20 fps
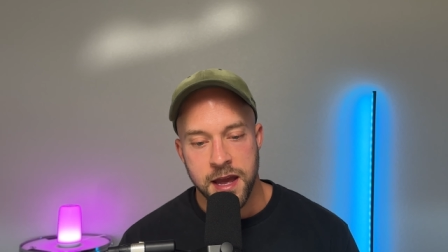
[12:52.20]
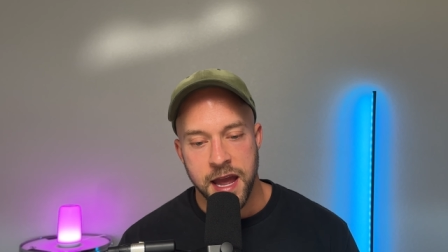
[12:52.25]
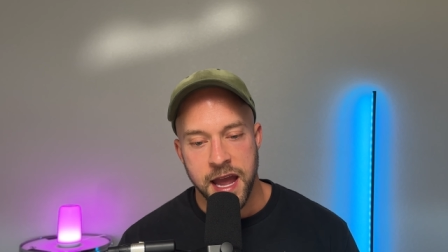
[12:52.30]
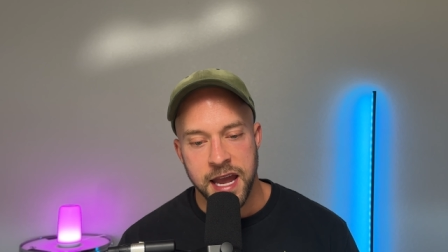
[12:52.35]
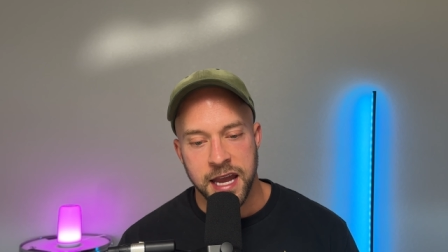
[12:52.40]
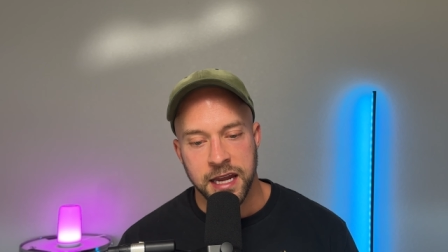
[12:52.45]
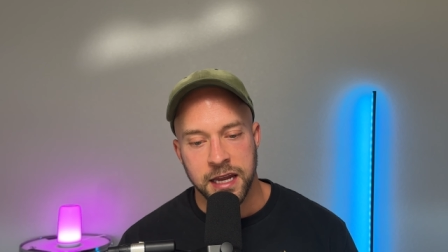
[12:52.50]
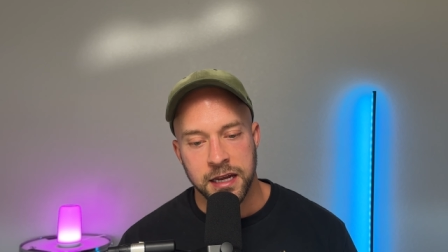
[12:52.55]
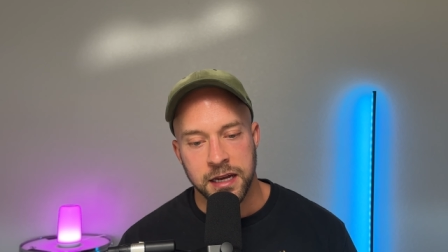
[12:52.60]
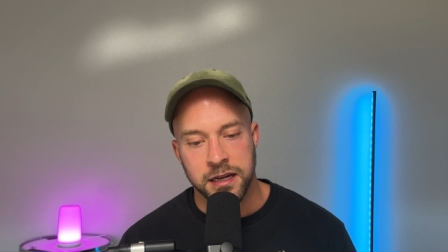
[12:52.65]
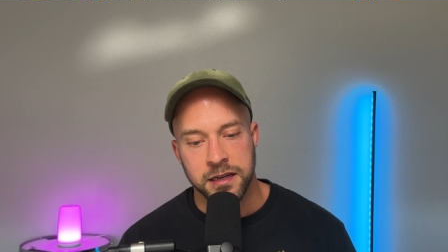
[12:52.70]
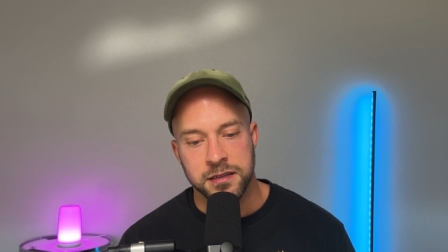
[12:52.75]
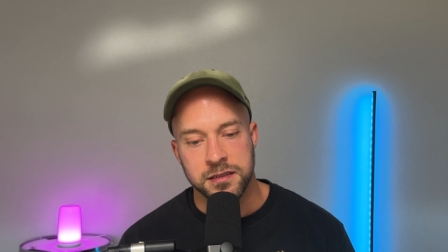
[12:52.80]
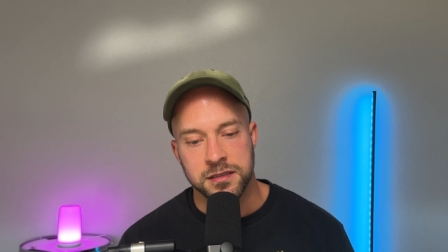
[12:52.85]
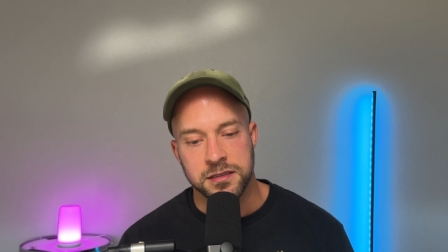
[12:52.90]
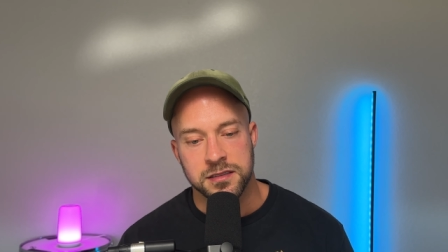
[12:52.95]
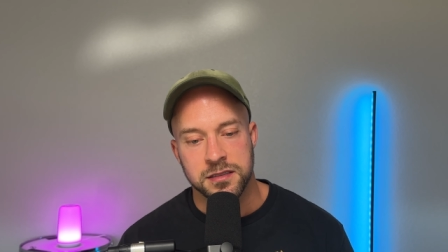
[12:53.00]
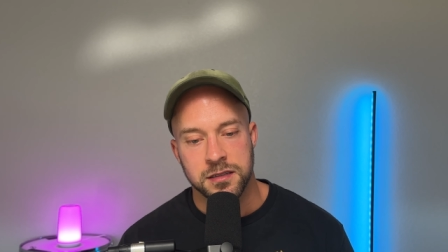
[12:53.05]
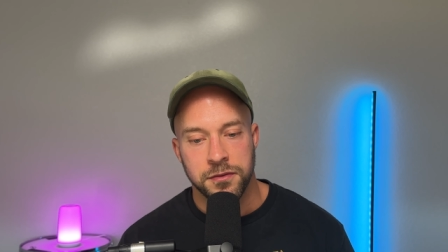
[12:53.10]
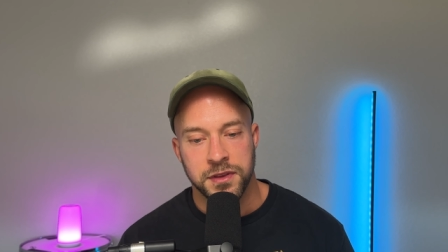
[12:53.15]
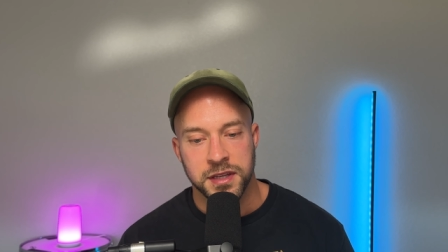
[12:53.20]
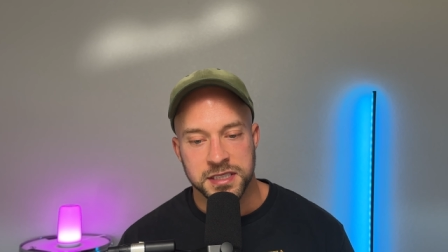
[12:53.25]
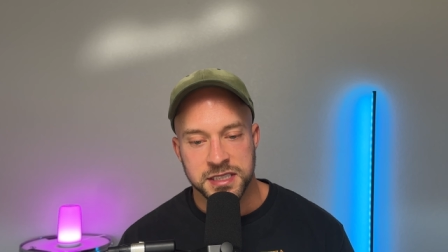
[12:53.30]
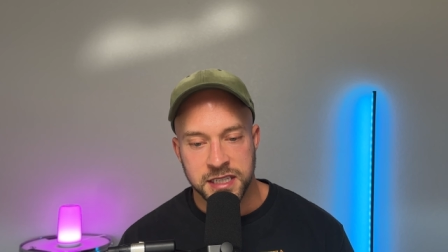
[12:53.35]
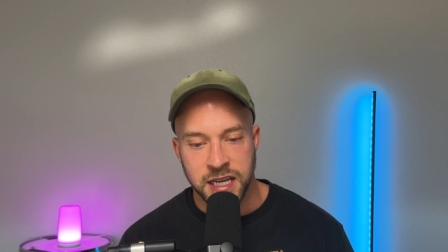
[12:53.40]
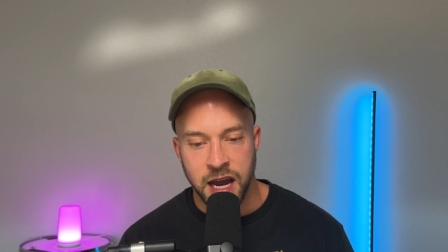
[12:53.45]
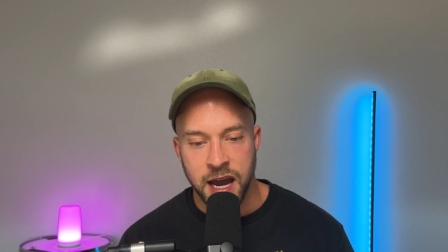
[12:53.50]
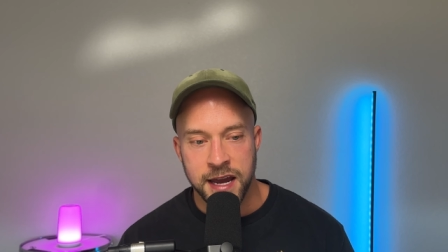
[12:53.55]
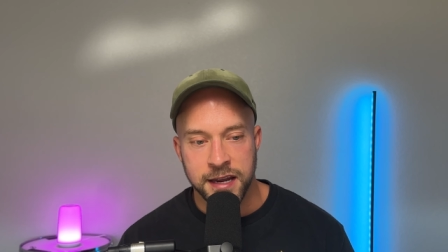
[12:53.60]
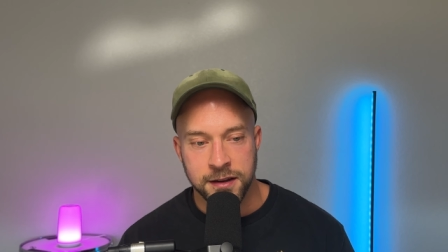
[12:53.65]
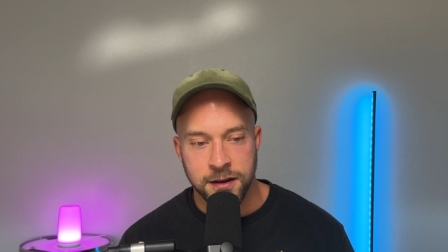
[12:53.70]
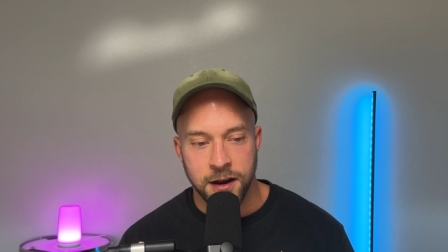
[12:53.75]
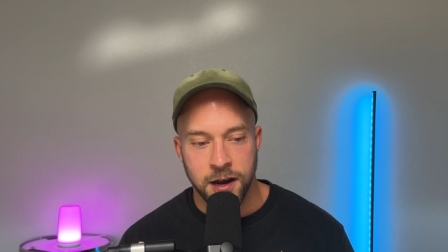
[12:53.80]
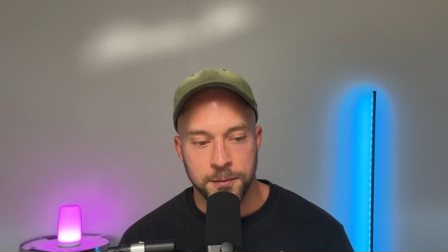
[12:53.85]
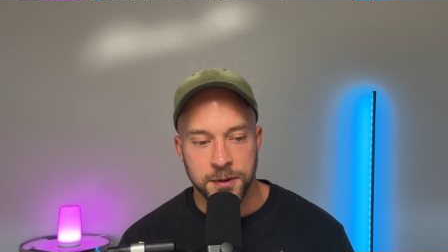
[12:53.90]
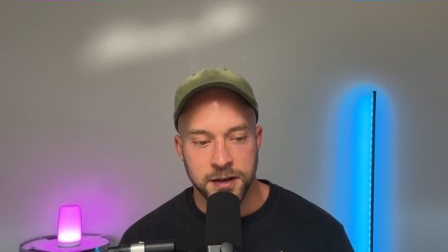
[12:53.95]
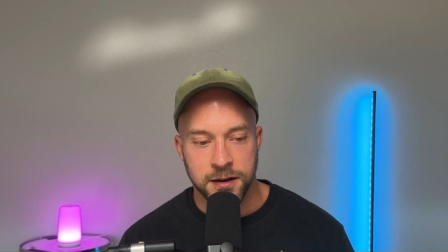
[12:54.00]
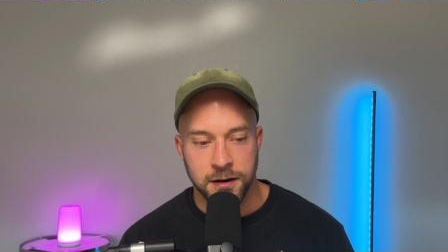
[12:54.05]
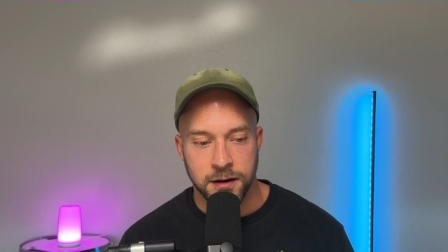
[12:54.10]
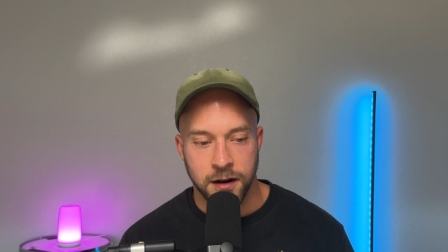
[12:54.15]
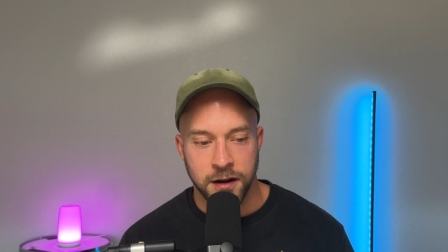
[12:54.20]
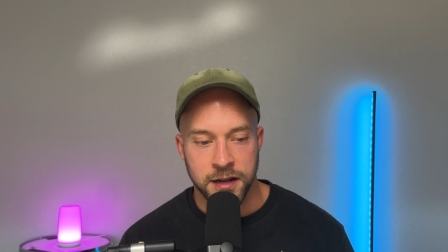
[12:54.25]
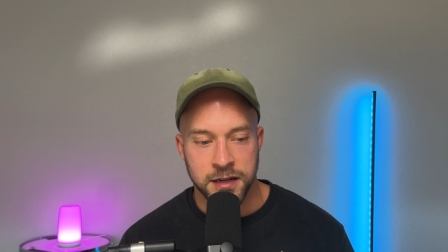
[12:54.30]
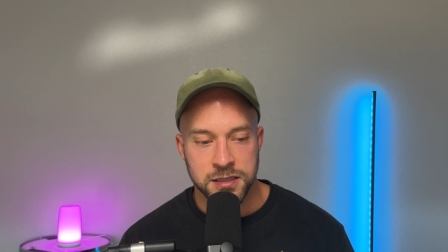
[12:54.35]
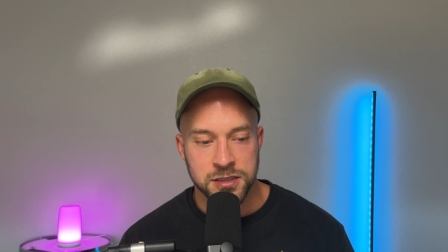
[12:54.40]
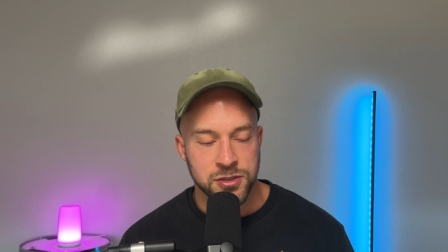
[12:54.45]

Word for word: and this guy commented on it